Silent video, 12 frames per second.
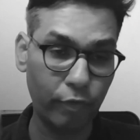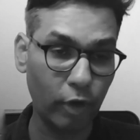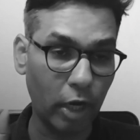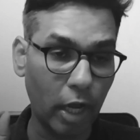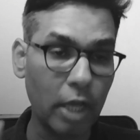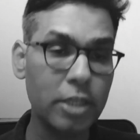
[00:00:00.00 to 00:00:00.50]

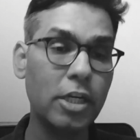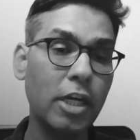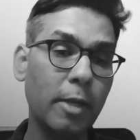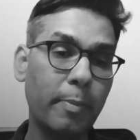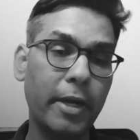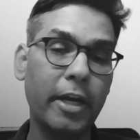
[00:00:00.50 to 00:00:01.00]
largely
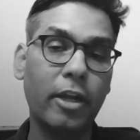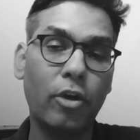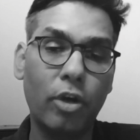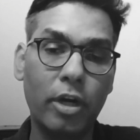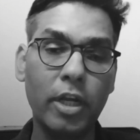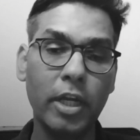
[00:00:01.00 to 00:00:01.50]
depending
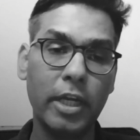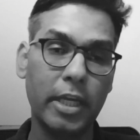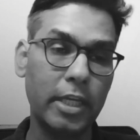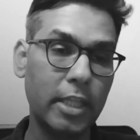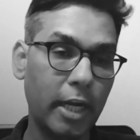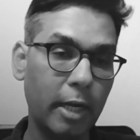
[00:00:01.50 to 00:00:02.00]
on
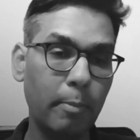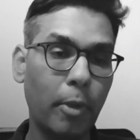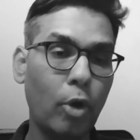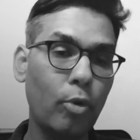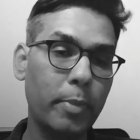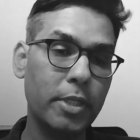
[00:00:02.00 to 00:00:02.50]
either
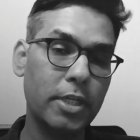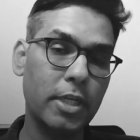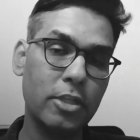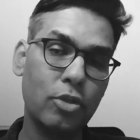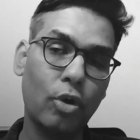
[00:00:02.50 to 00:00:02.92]
inbound business,